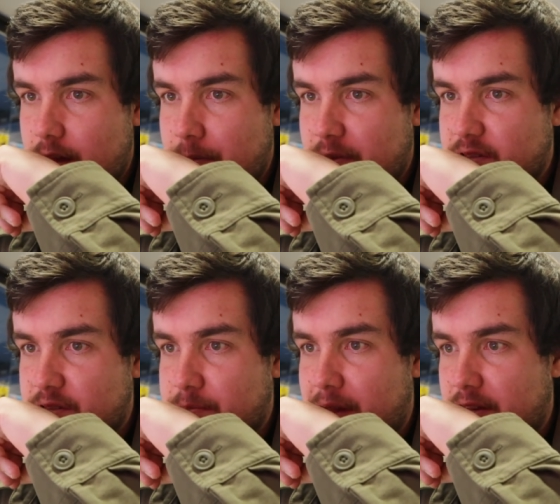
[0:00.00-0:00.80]
I'm gonna
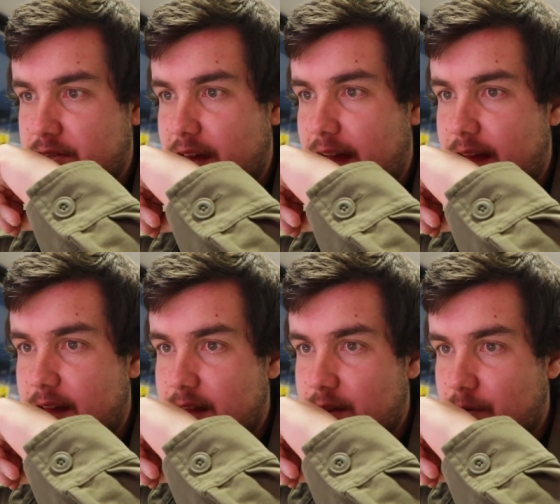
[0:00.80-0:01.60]
smash
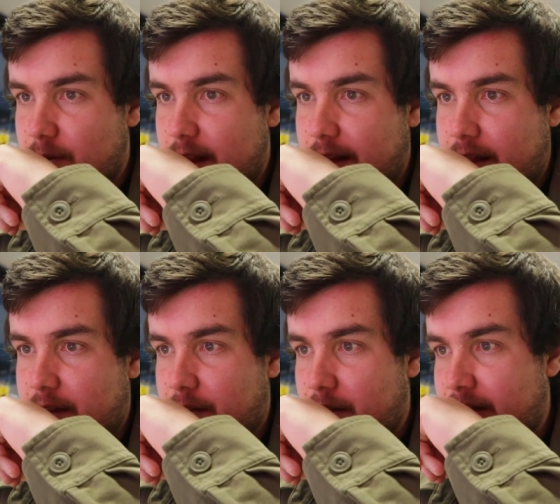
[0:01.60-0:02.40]
that right
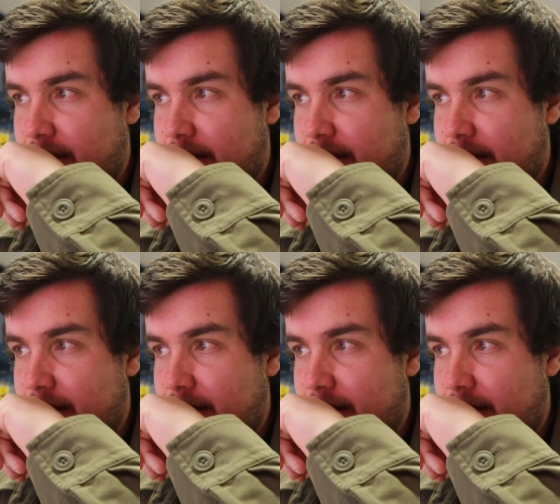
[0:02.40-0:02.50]
now.